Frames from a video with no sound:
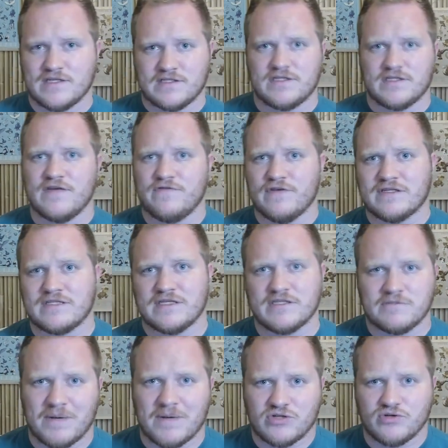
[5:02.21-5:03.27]
It's defense,
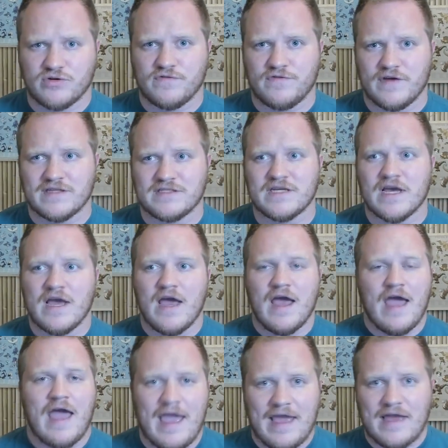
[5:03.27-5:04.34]
it's special defense,
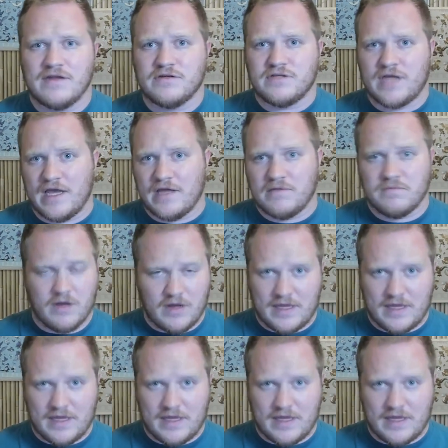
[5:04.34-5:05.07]
and it,